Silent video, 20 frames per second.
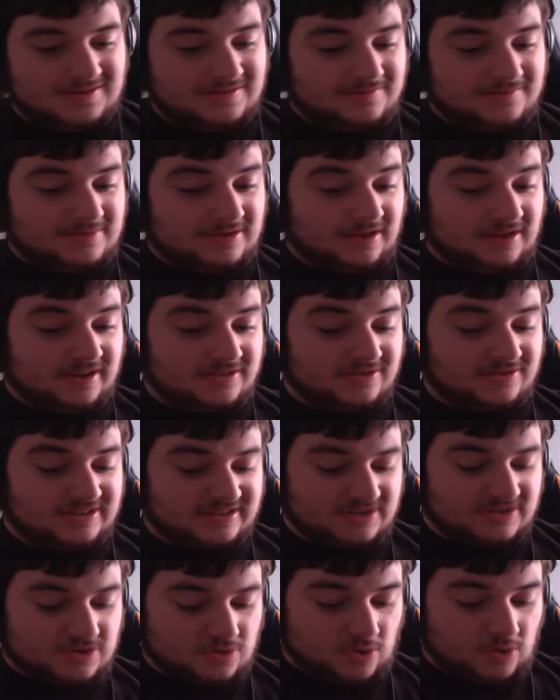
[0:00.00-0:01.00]
But I thought
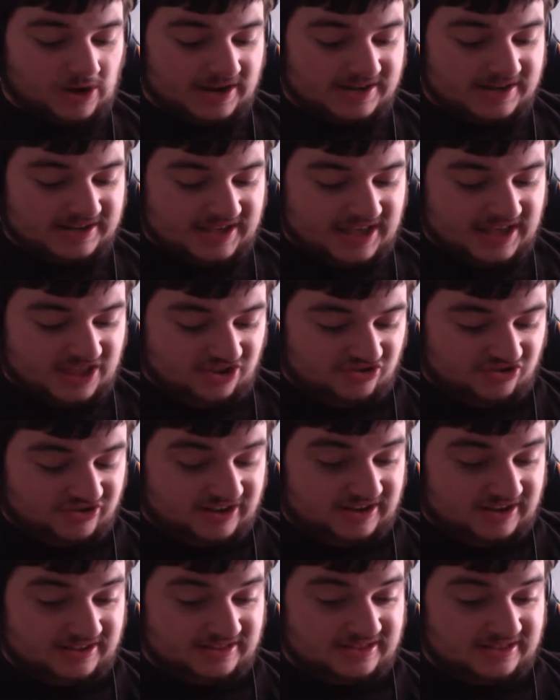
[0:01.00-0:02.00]
that's quite an
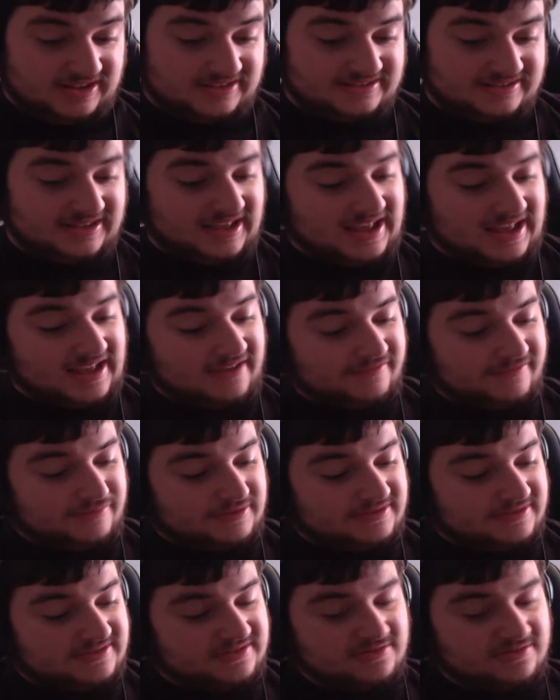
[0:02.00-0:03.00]
intriguing thing to have
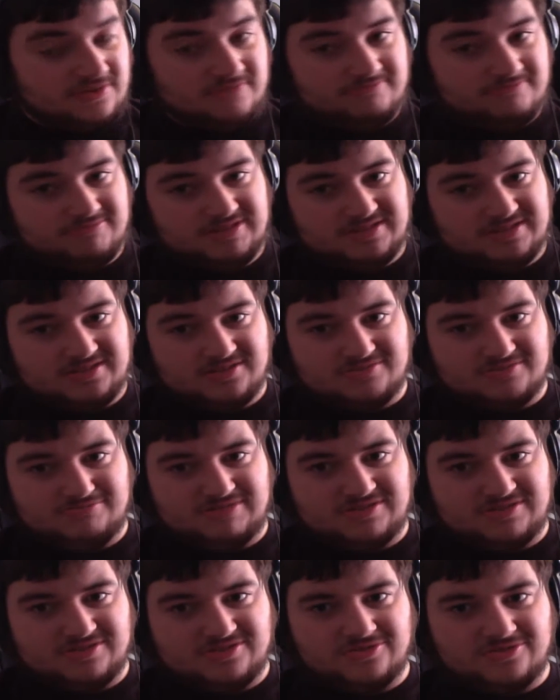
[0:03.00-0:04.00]
because it's a
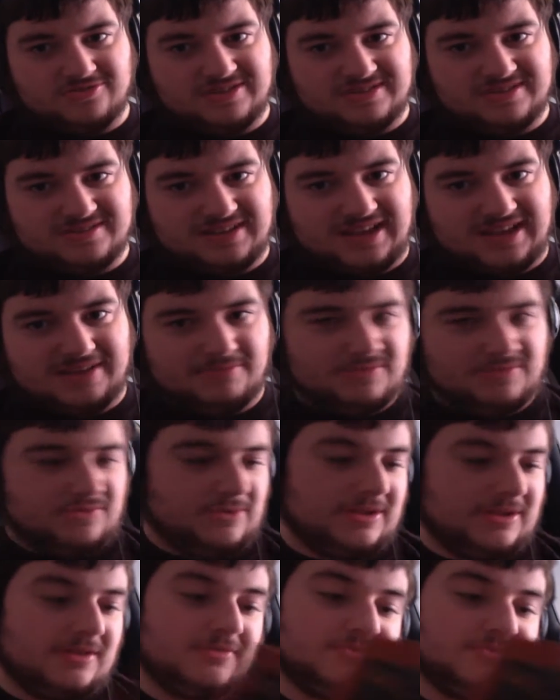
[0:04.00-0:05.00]
2-disc game as
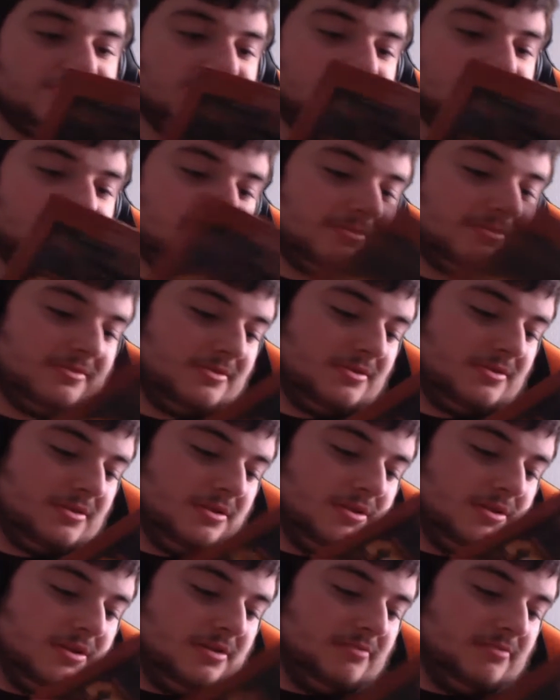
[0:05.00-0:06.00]
well. So, I
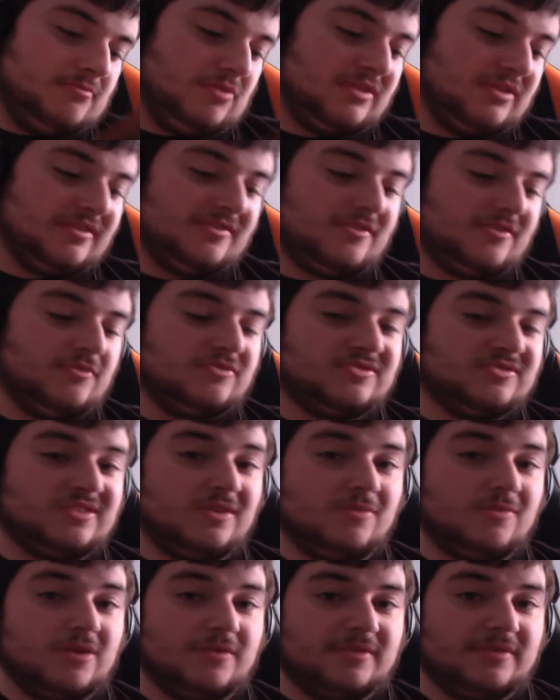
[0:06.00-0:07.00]
wonder if it would still
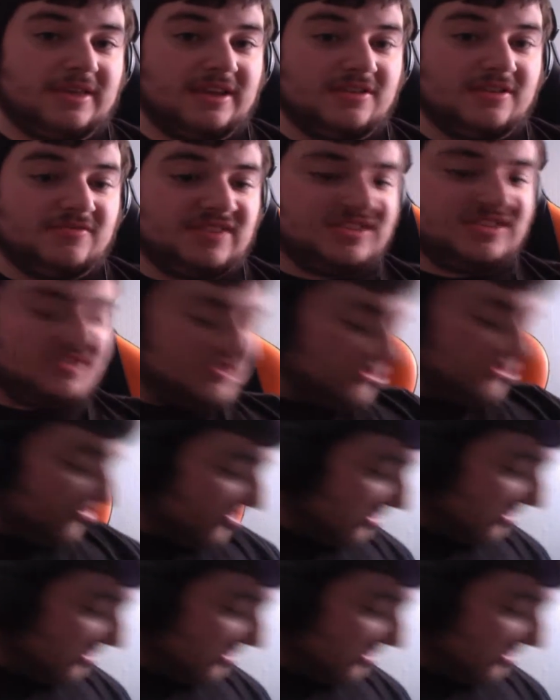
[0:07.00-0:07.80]
work without you registering it.